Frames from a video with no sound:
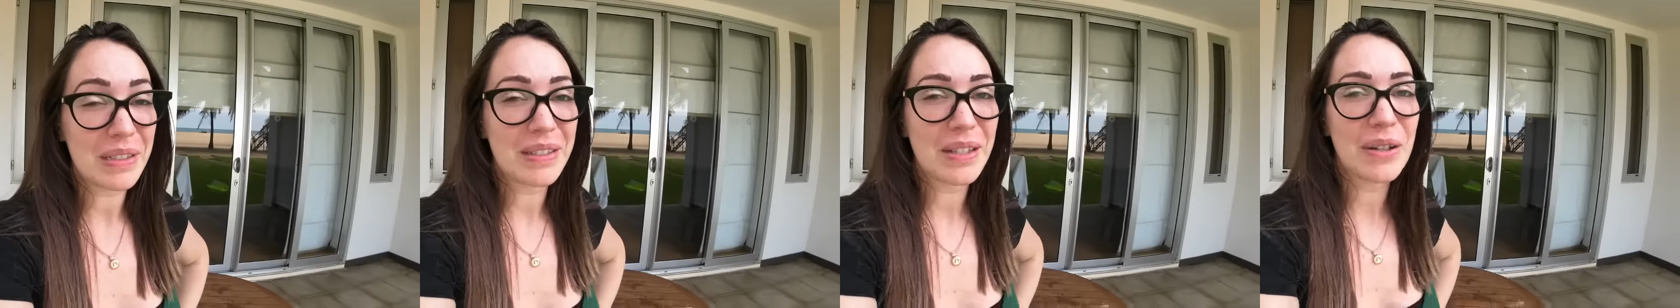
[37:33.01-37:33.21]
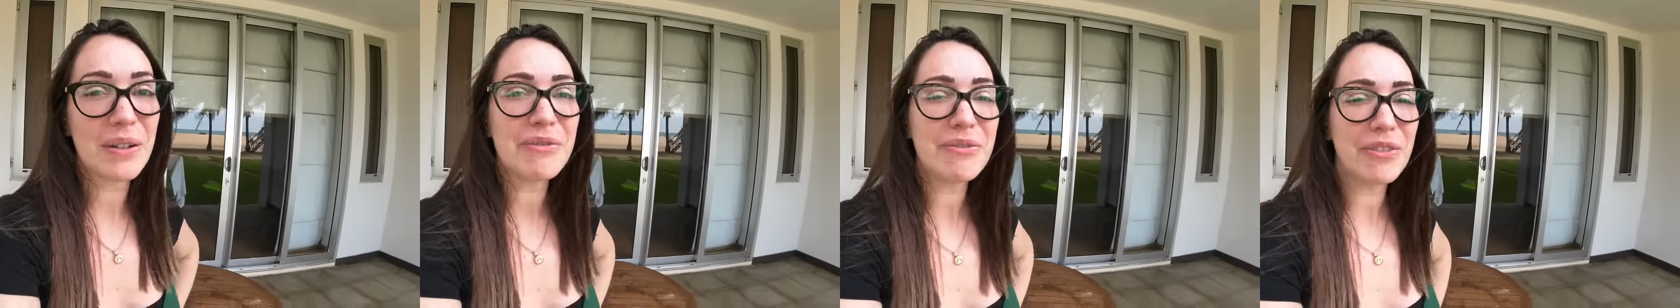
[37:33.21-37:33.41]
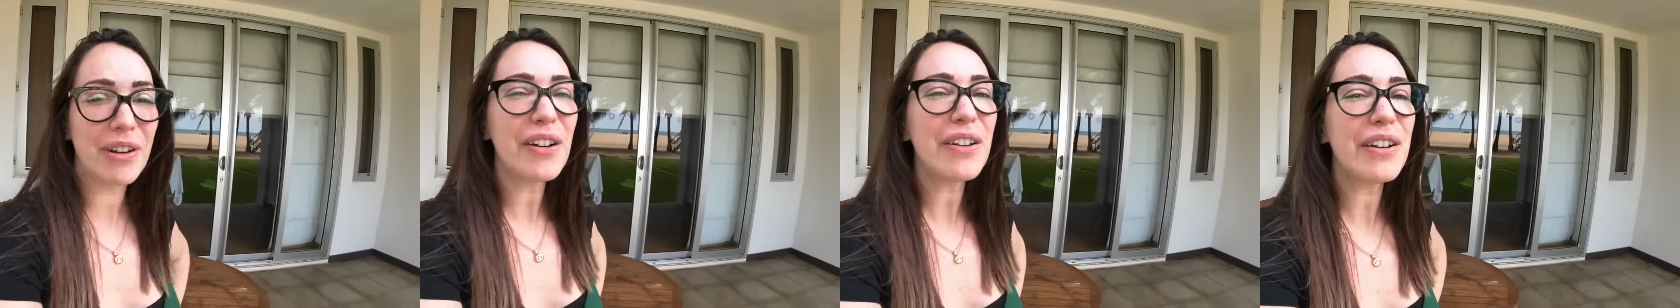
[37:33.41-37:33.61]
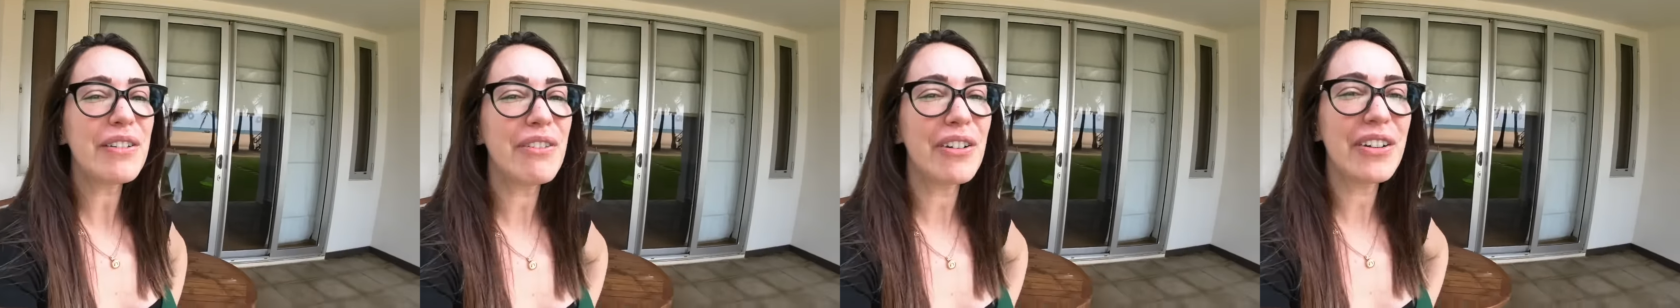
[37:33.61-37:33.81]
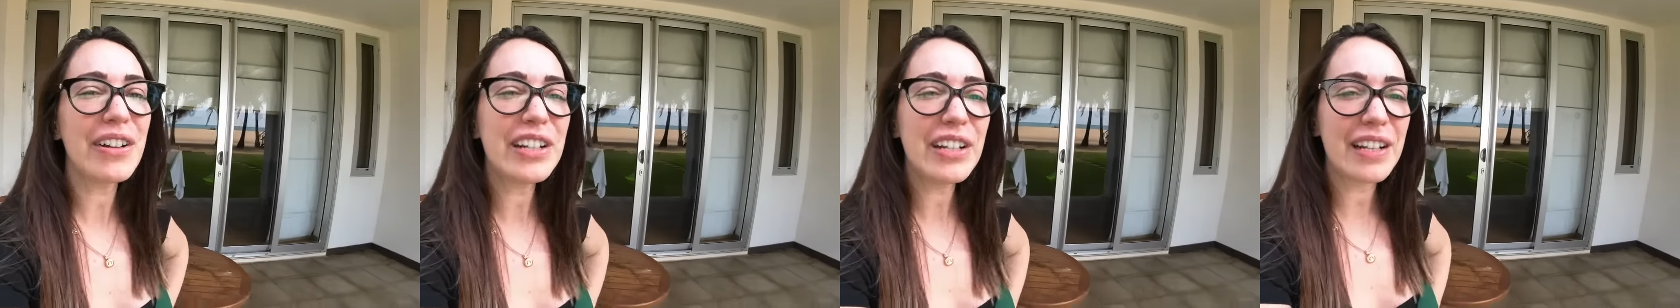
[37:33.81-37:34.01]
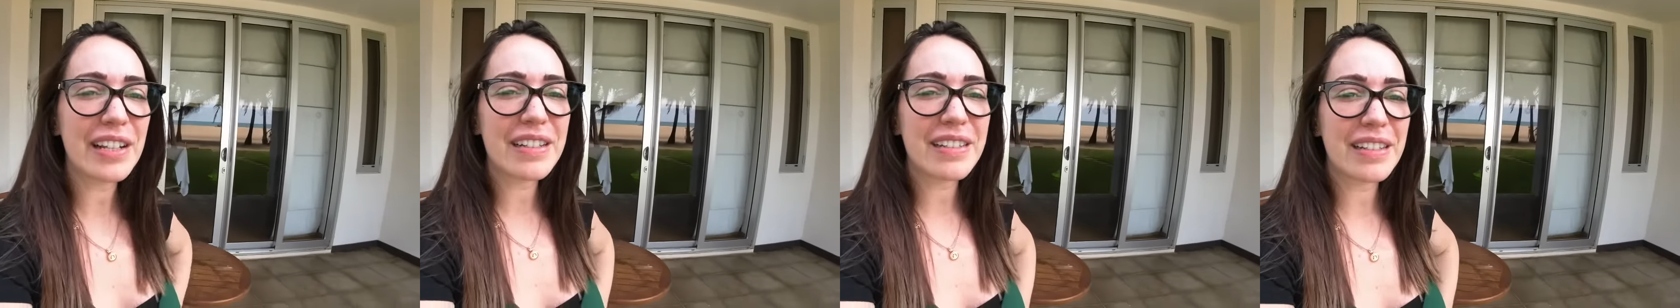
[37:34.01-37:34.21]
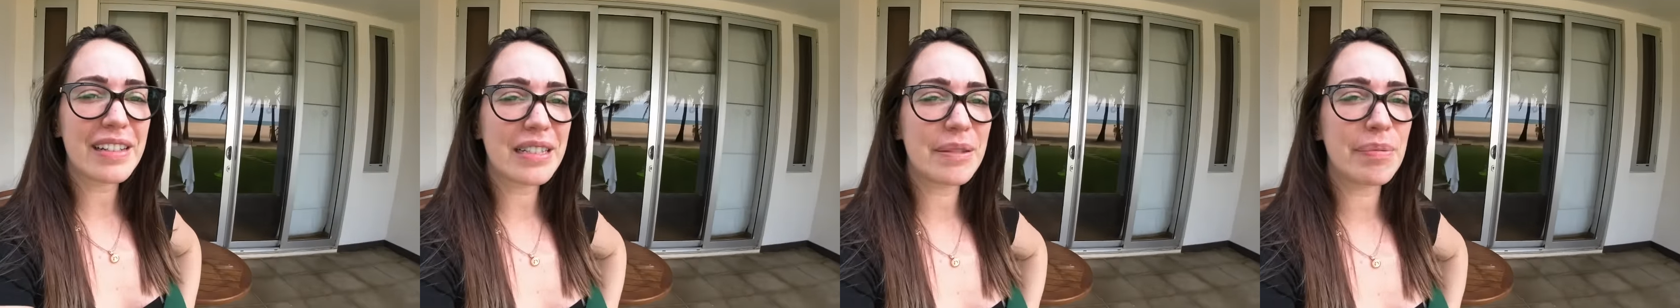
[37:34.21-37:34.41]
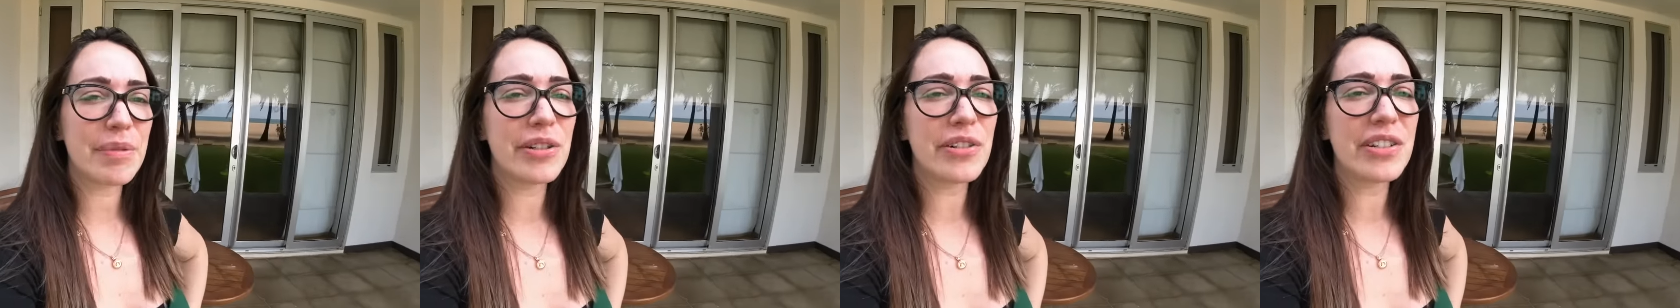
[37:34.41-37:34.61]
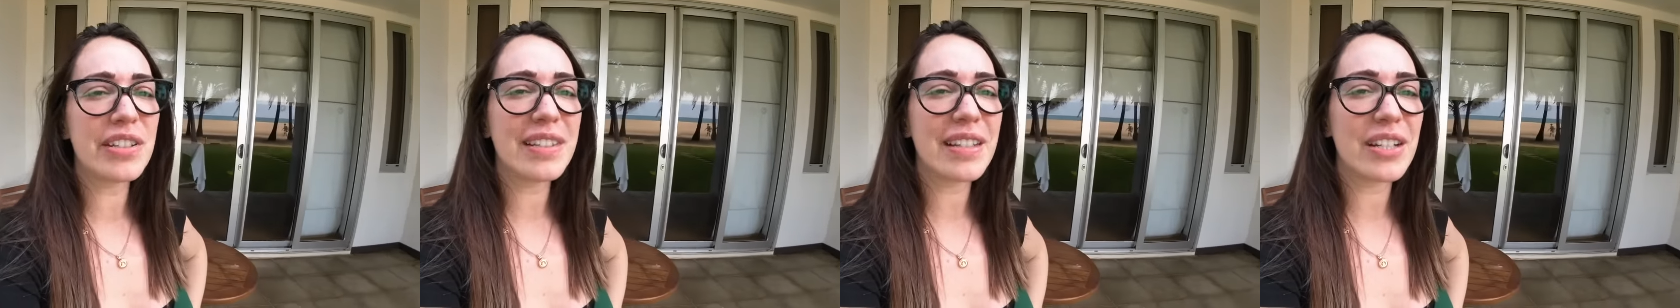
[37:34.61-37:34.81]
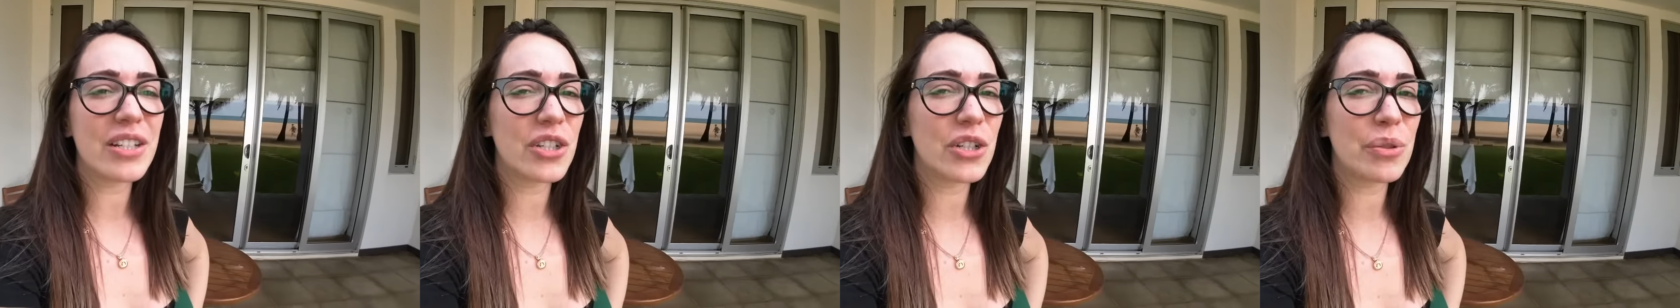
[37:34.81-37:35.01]
So very, very nice experience
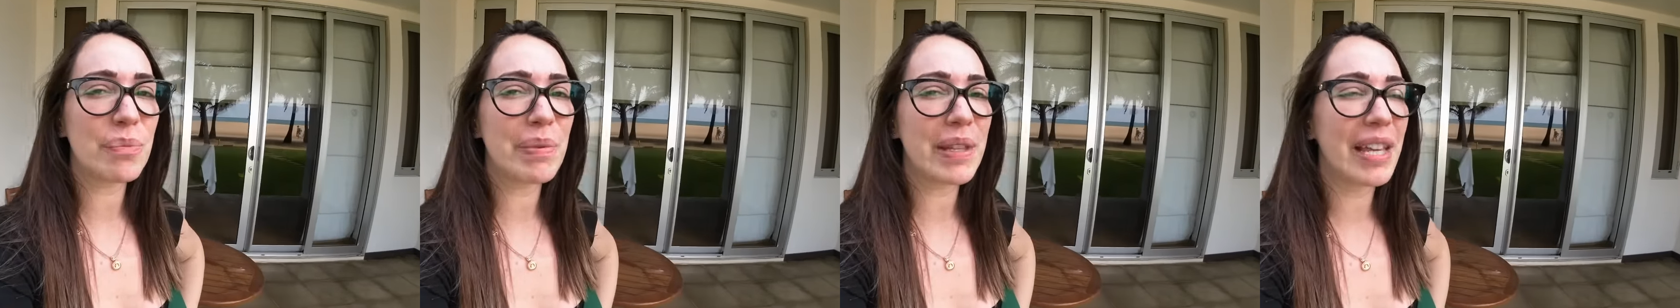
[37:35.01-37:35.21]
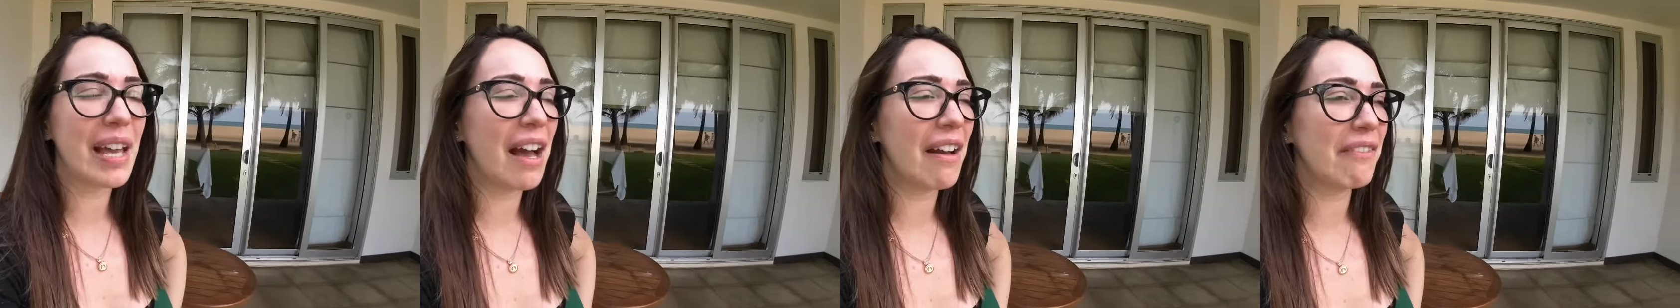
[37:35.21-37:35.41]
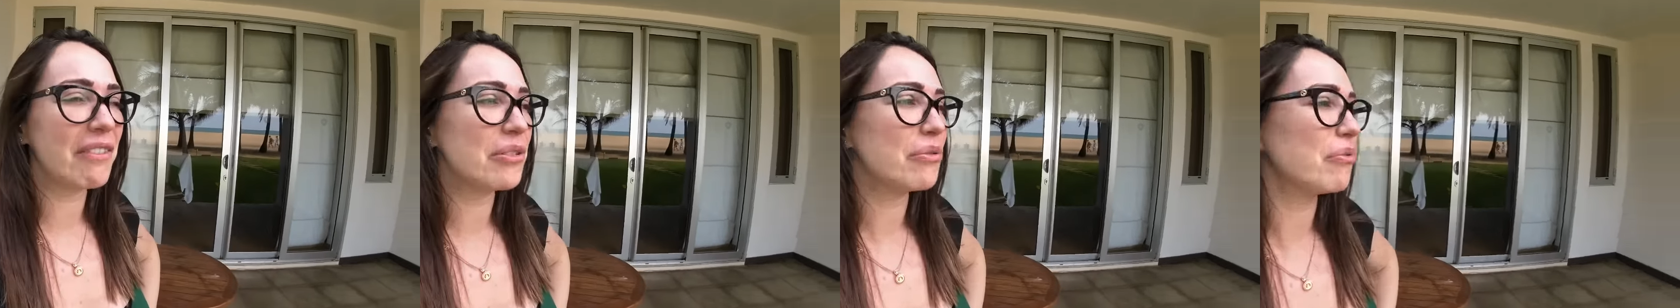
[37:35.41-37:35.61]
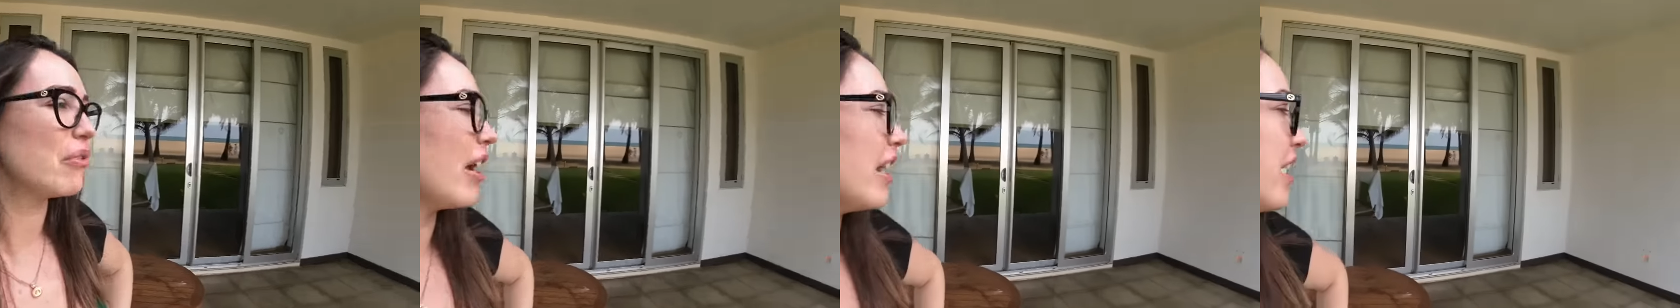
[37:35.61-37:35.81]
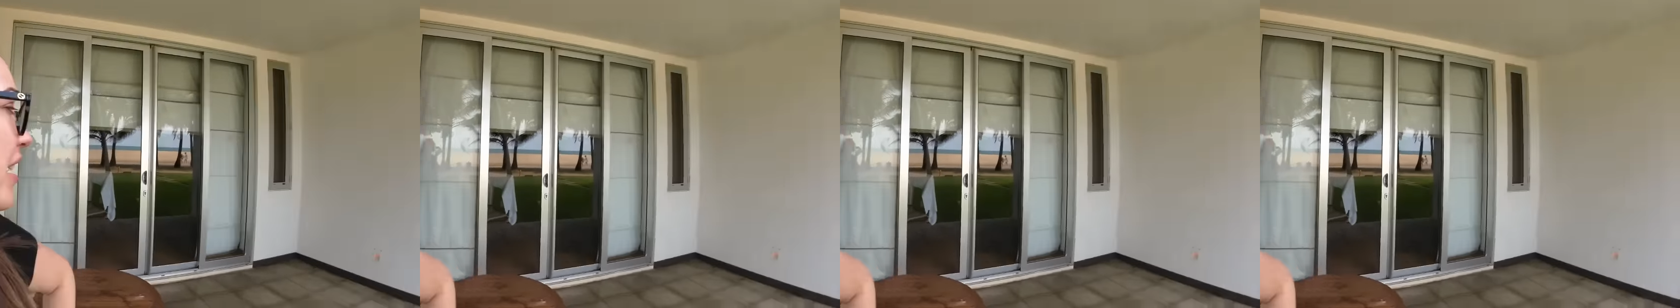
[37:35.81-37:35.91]
they should be having right